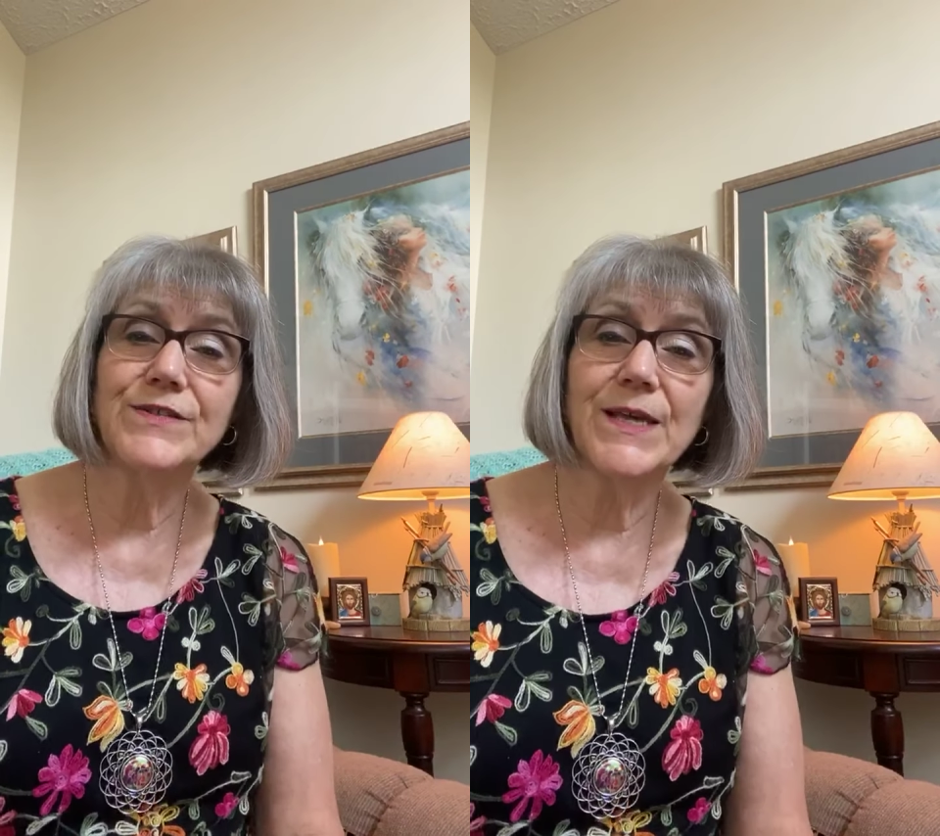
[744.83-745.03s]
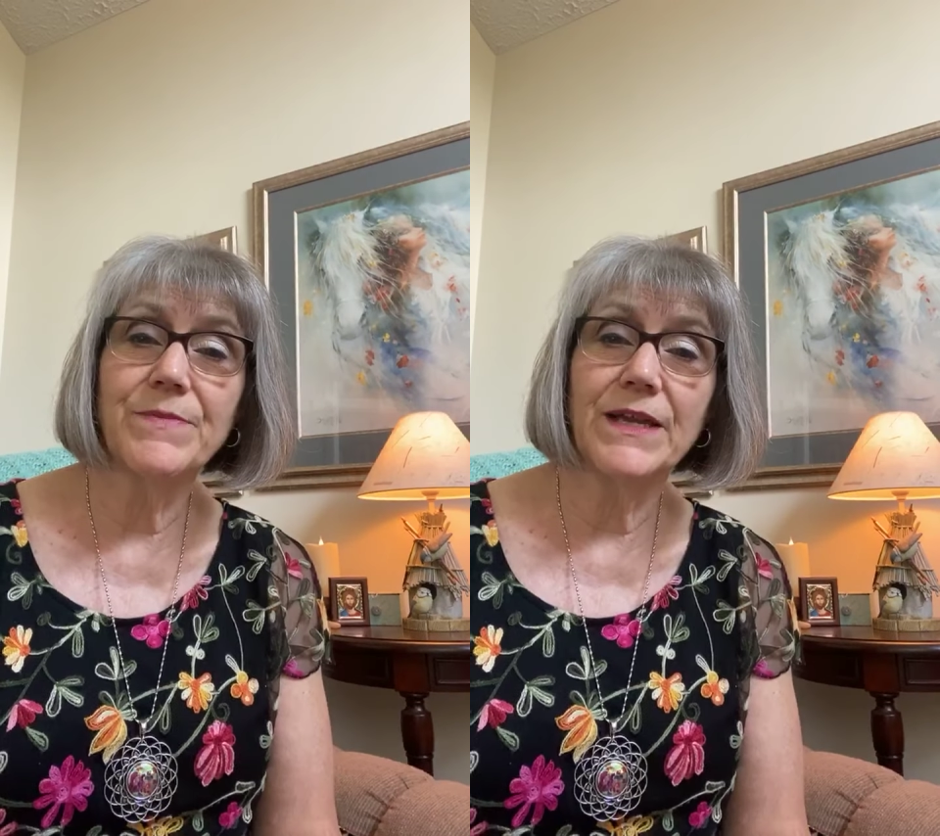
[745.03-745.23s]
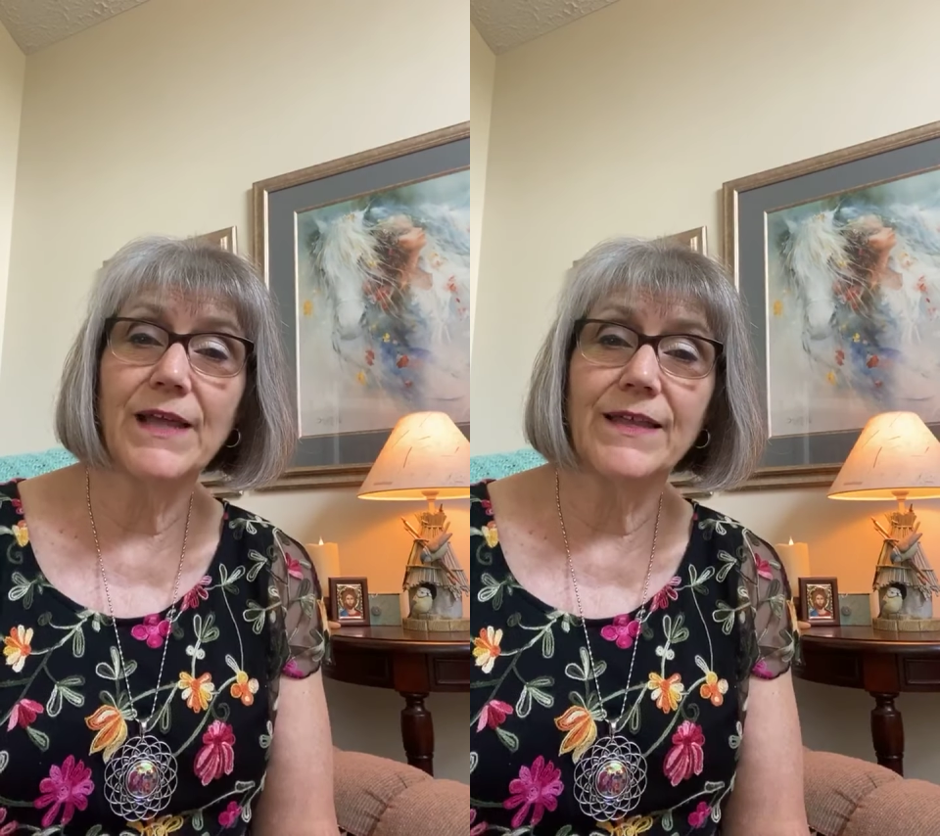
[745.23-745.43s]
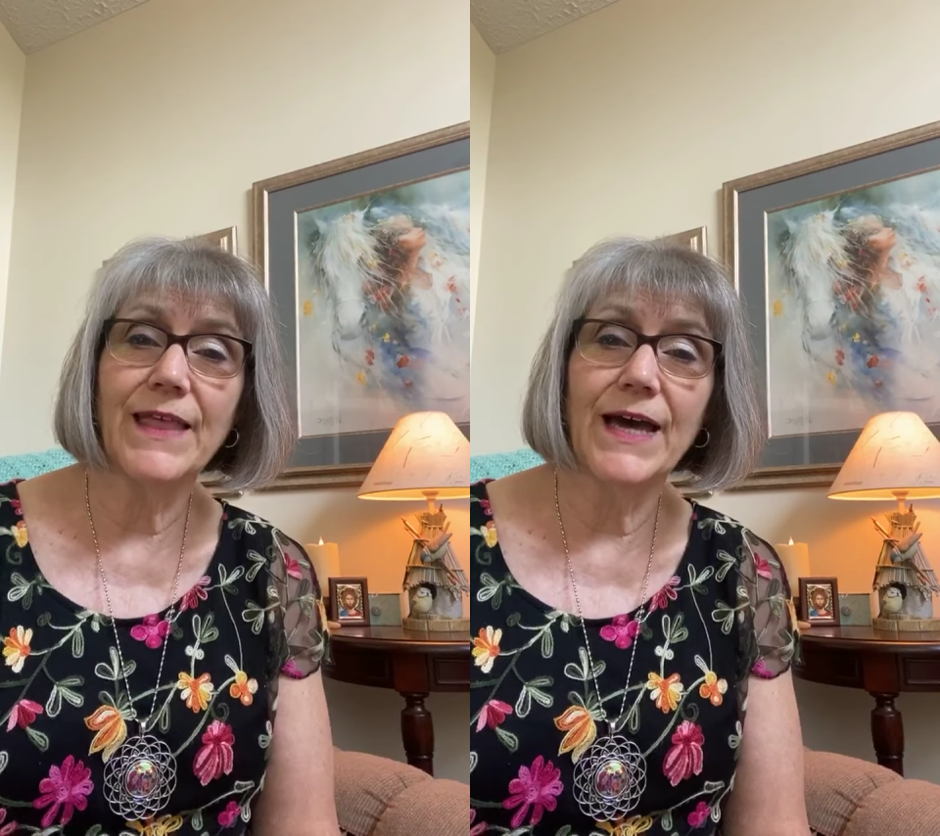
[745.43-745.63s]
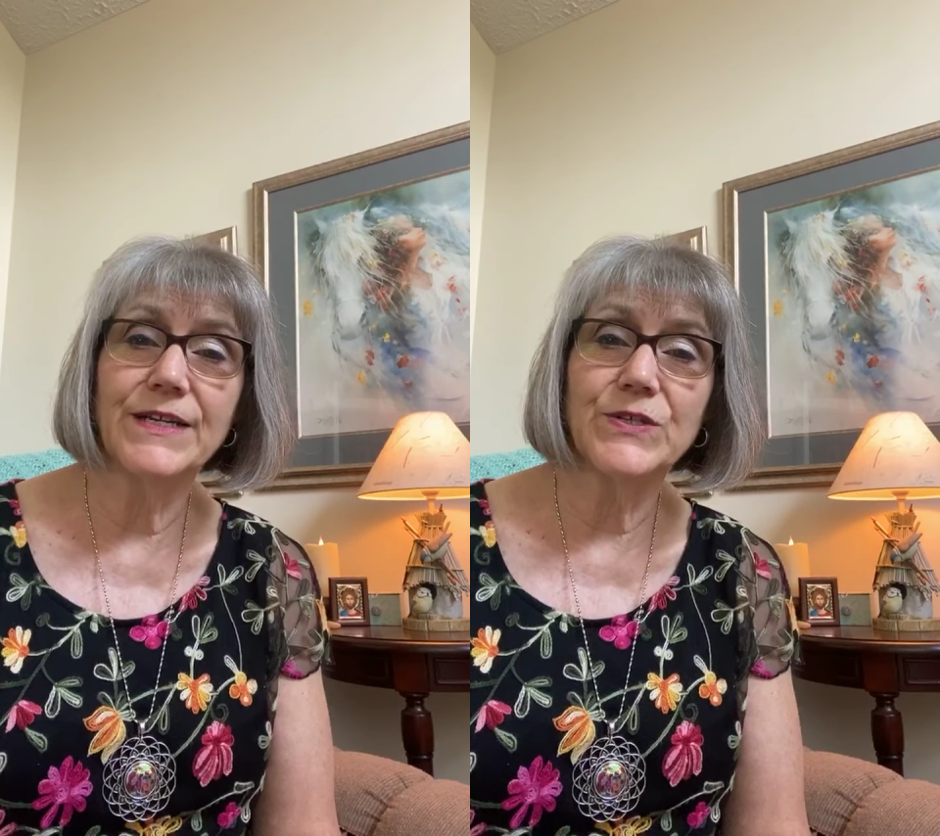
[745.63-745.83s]
something like
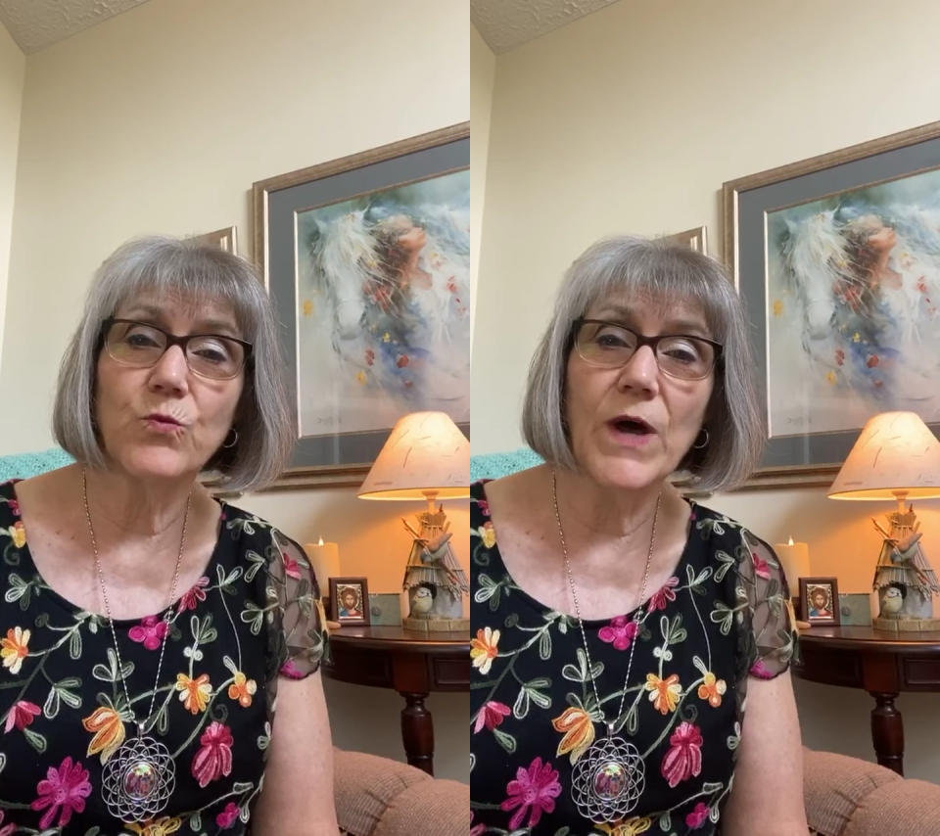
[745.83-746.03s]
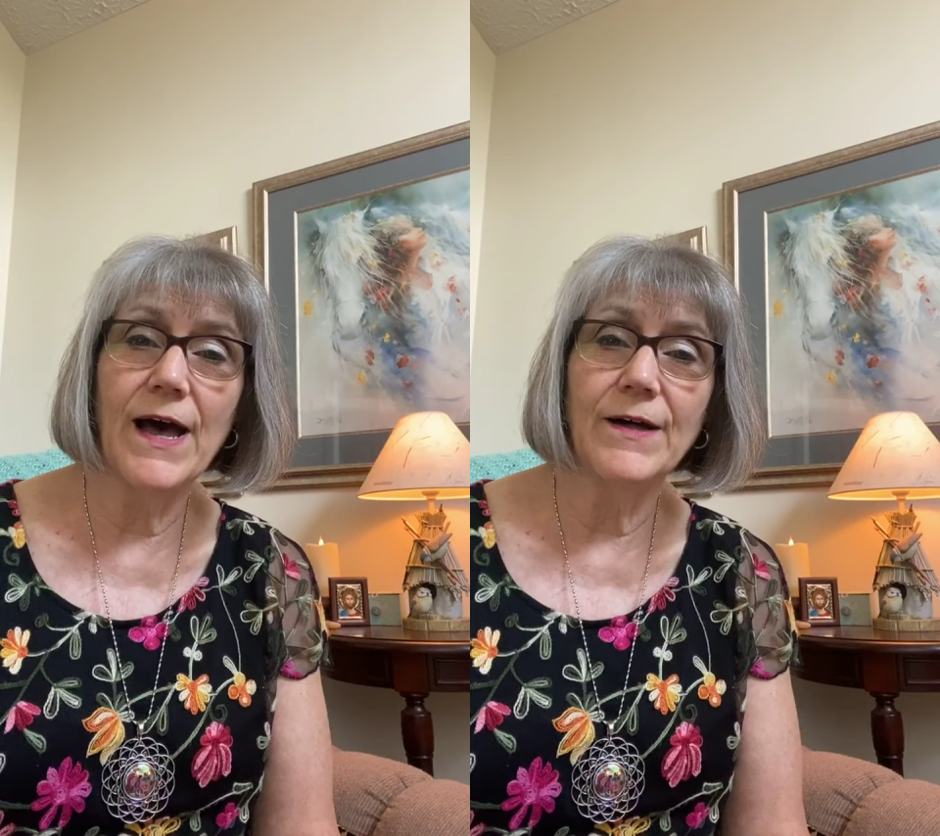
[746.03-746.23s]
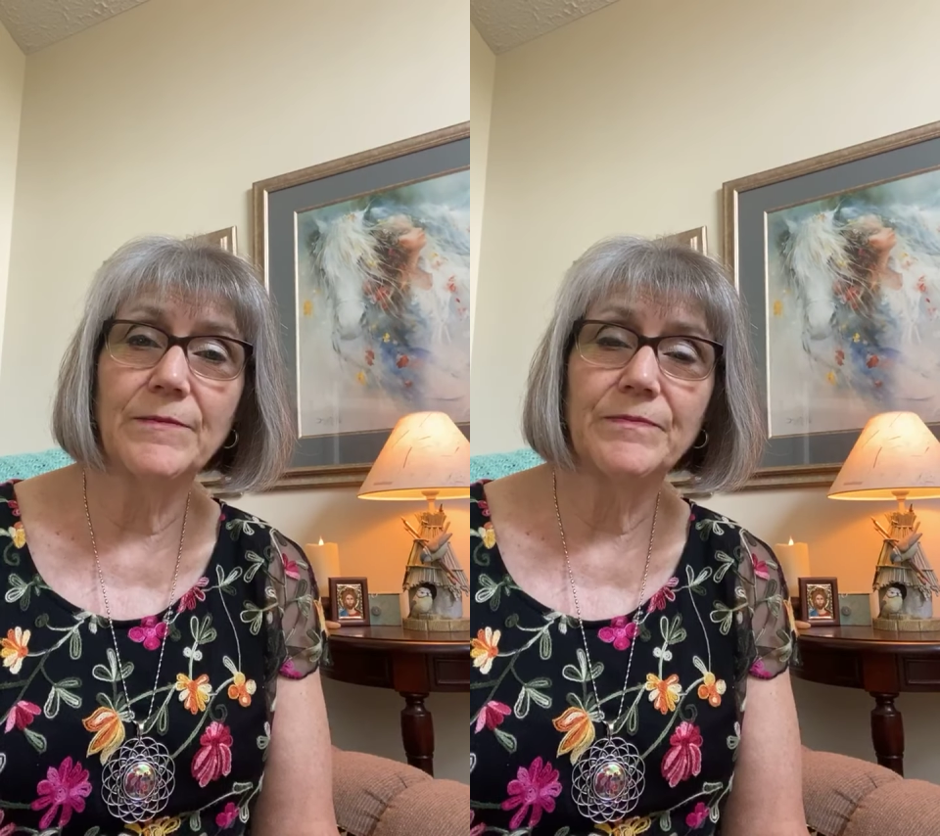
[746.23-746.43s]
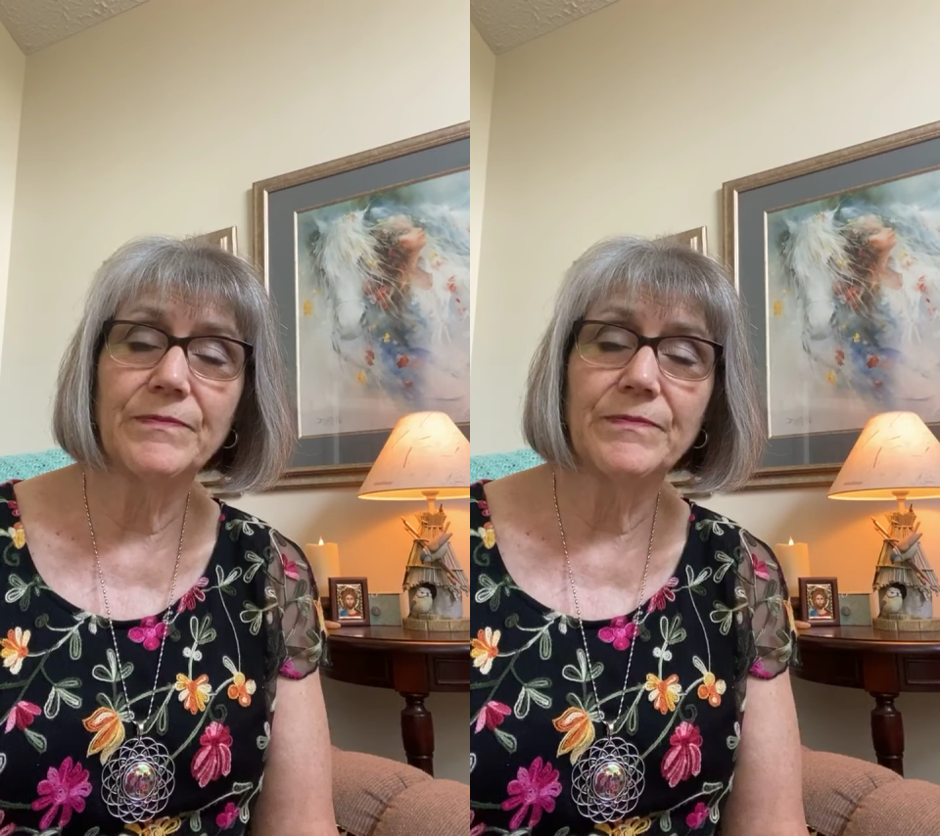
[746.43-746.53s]
that as well.